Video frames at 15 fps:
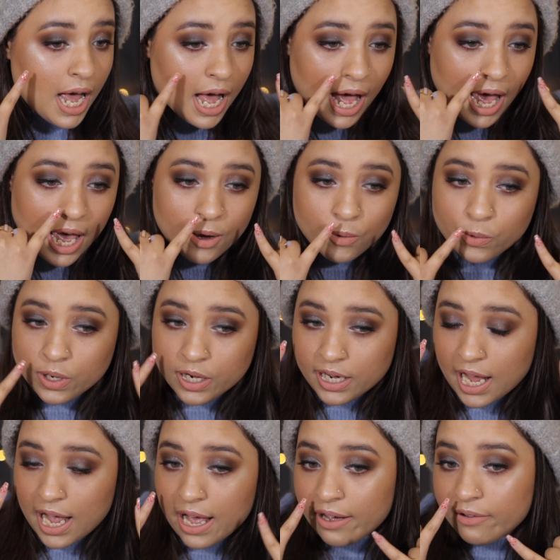I wouldn't
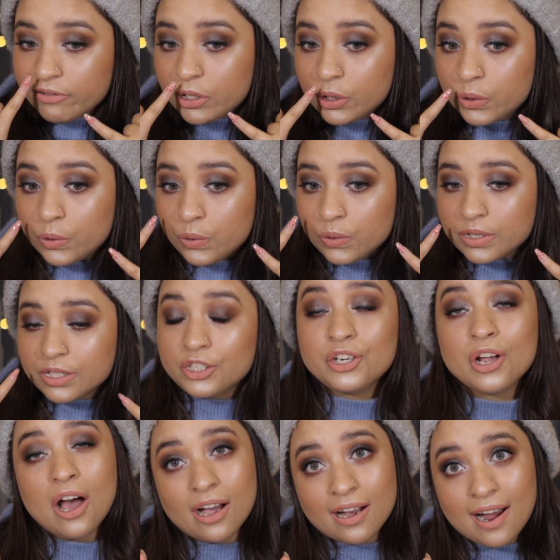have those
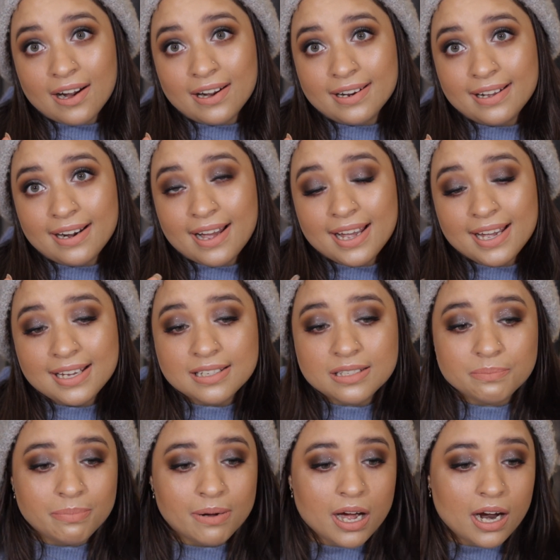dark under eyes,
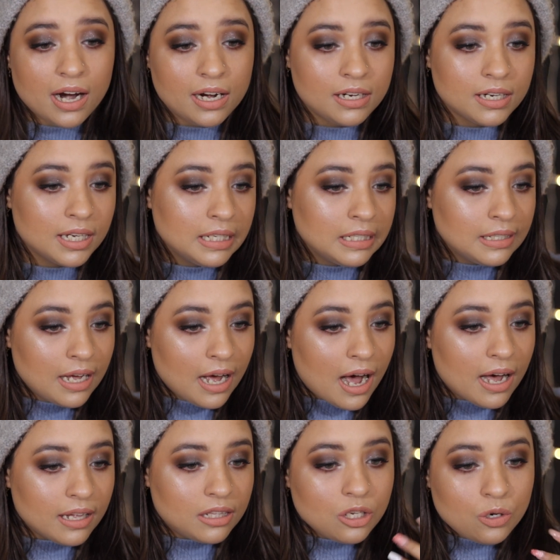but
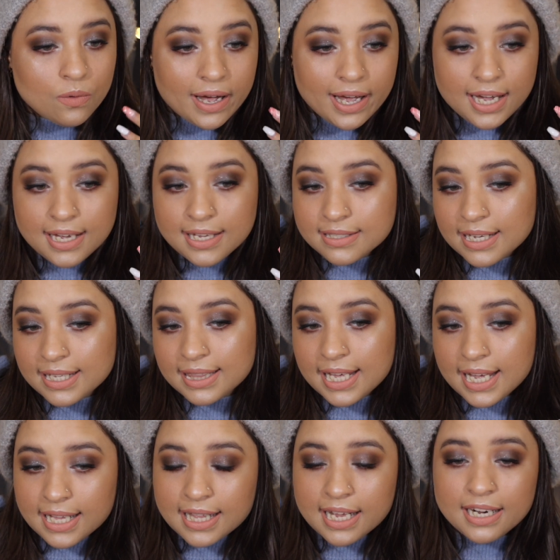otherwise I
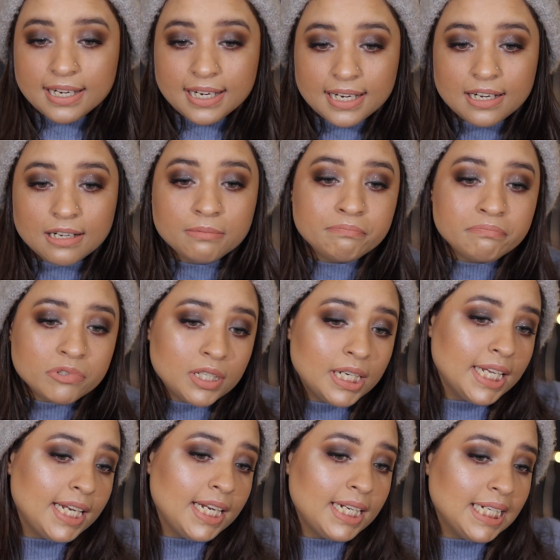think that I did a
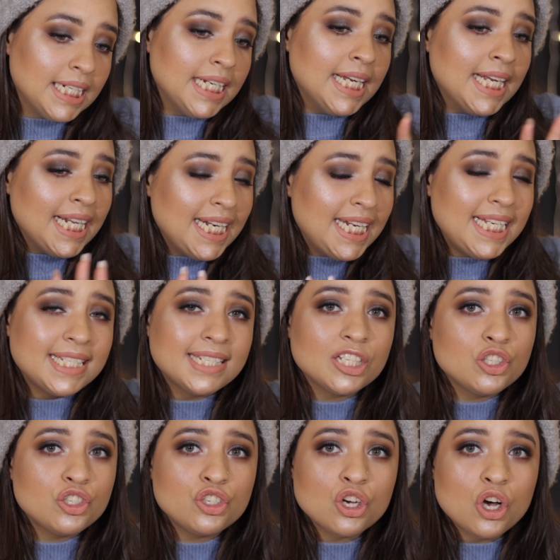pretty
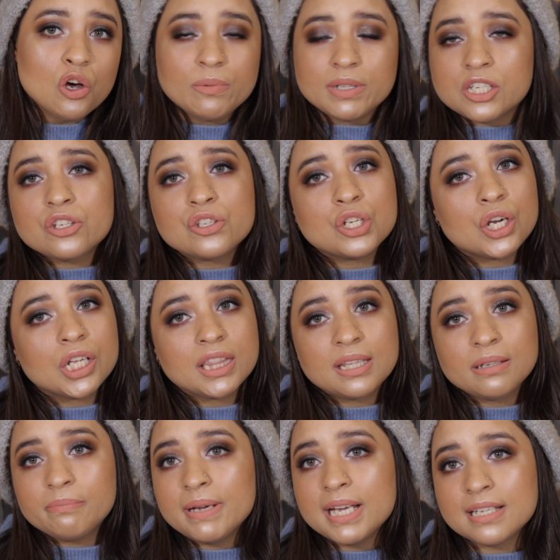decent job. It's not
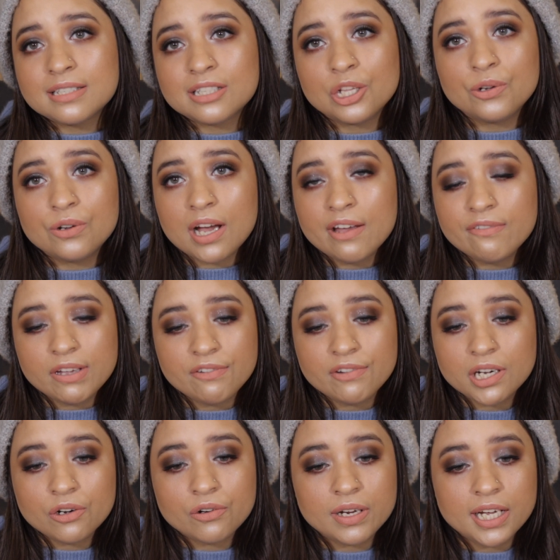the best look I've
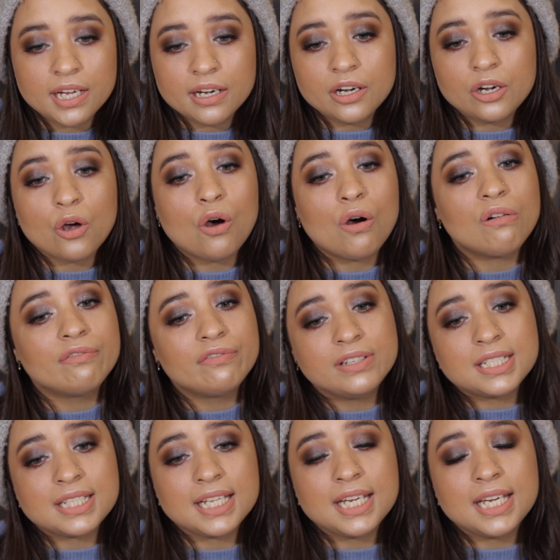ever created,
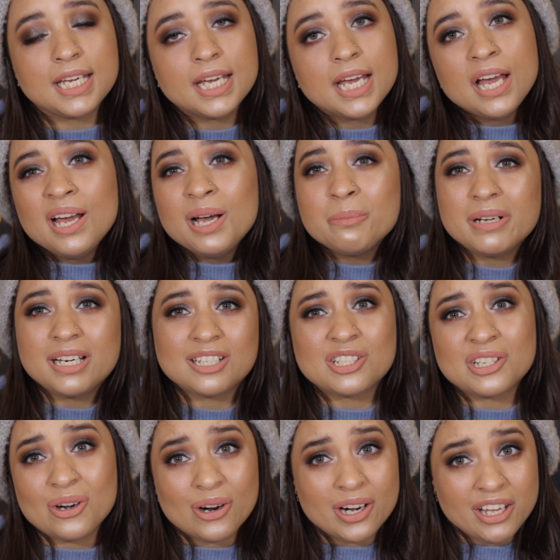obviously, but it's
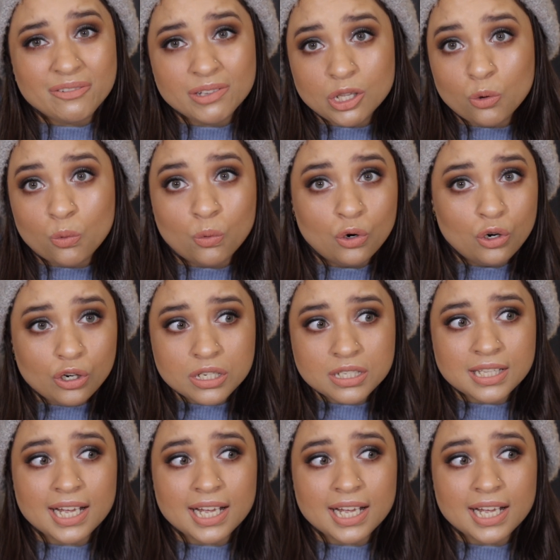not even the worst.